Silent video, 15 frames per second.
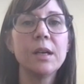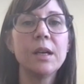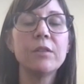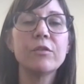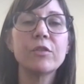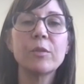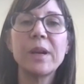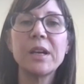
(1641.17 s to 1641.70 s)

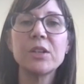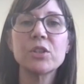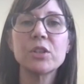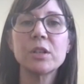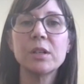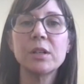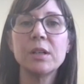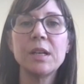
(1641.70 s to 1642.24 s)

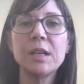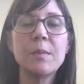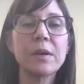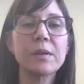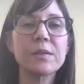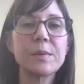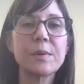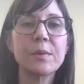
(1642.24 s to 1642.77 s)
information and
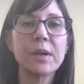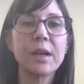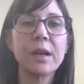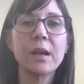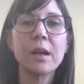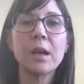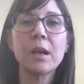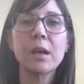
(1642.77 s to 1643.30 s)
emails we were
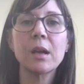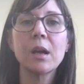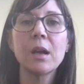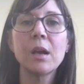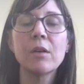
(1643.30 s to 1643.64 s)
getting